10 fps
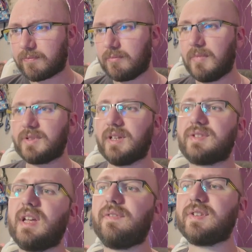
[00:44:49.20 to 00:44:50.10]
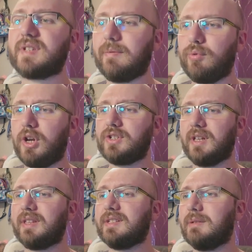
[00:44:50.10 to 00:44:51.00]
So surface separation,
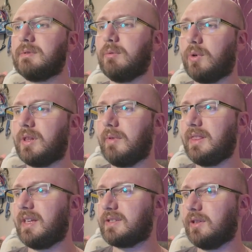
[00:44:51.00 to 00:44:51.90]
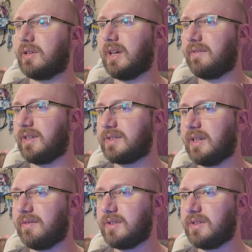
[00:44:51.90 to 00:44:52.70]
I think, seems to be one of the main things to look at for yourself.